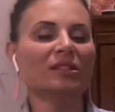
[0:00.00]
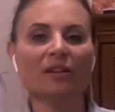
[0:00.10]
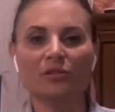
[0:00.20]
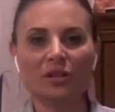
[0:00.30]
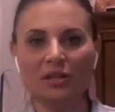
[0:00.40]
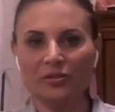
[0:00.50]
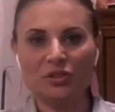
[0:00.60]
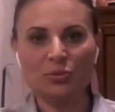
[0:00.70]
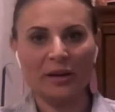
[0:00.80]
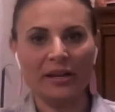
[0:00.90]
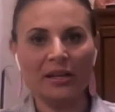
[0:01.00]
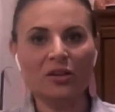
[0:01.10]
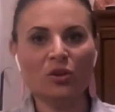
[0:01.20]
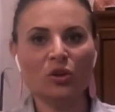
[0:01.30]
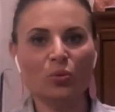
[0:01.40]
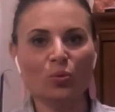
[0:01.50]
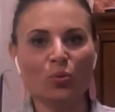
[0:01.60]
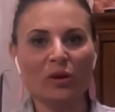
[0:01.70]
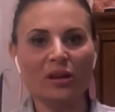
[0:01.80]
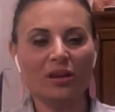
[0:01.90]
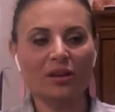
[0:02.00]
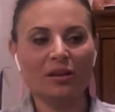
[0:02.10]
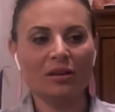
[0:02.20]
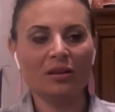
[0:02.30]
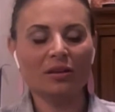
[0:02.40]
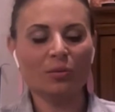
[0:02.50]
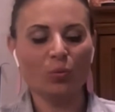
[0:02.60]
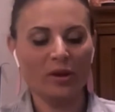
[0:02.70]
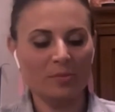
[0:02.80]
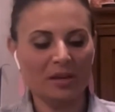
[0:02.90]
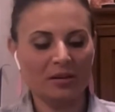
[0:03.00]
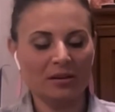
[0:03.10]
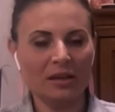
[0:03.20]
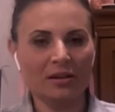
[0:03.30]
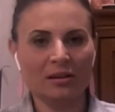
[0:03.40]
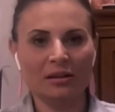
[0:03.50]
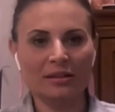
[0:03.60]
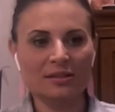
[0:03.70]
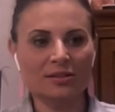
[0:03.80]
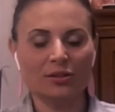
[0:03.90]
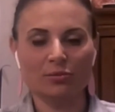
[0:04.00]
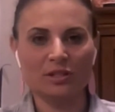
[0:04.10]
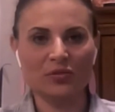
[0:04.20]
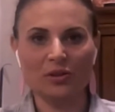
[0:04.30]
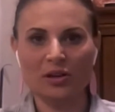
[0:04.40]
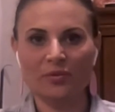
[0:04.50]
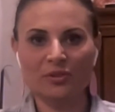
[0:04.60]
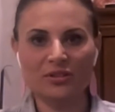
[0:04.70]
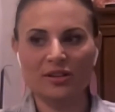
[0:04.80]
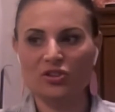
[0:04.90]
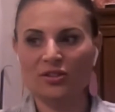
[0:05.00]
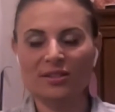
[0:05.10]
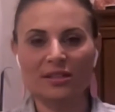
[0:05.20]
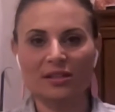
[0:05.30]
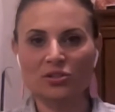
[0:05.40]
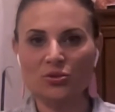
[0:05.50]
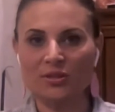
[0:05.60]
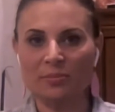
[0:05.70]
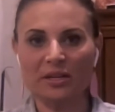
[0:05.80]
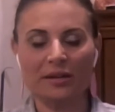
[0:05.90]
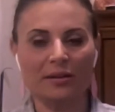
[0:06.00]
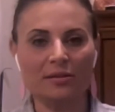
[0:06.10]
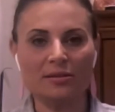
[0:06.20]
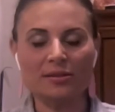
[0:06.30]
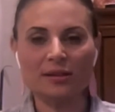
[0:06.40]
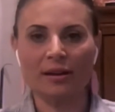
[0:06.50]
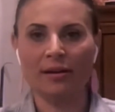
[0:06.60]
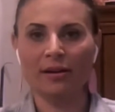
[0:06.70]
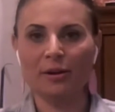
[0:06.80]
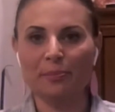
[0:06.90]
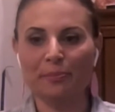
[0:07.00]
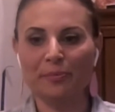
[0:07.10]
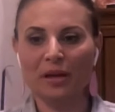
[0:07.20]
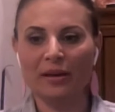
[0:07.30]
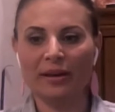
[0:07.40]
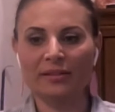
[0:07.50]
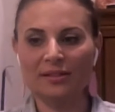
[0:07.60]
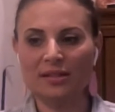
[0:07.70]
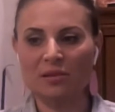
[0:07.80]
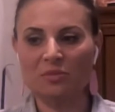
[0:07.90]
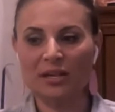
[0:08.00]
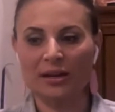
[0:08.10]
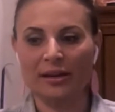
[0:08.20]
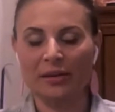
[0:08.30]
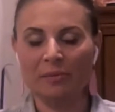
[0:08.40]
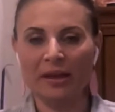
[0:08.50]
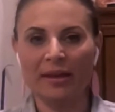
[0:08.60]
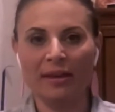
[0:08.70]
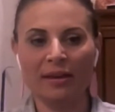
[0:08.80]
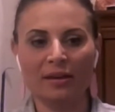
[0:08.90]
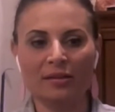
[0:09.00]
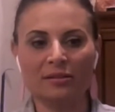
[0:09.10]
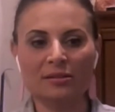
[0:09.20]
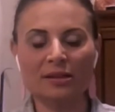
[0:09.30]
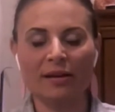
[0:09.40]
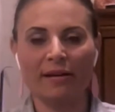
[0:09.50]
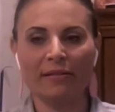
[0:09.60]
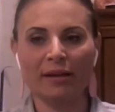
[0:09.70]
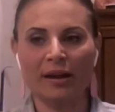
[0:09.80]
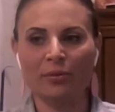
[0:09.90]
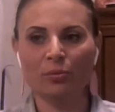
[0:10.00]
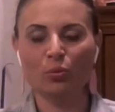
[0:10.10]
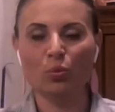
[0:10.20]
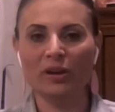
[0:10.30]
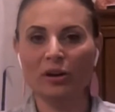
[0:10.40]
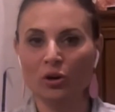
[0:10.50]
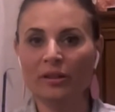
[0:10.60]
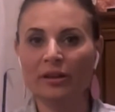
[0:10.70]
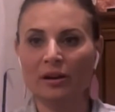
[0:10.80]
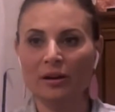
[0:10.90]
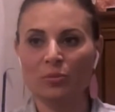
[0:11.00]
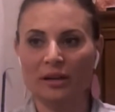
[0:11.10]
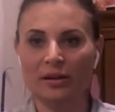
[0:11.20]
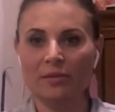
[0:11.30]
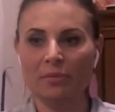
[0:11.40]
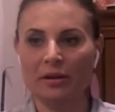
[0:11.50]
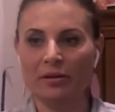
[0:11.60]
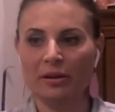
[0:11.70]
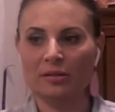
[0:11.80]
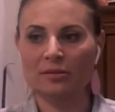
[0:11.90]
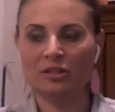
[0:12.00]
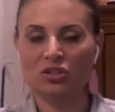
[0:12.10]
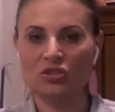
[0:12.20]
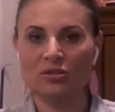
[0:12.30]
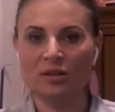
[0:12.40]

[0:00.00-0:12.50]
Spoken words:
it's another gift, right? We women can listen to 3 different conversations and answer somebody else at the same time. And I went early on when I got married.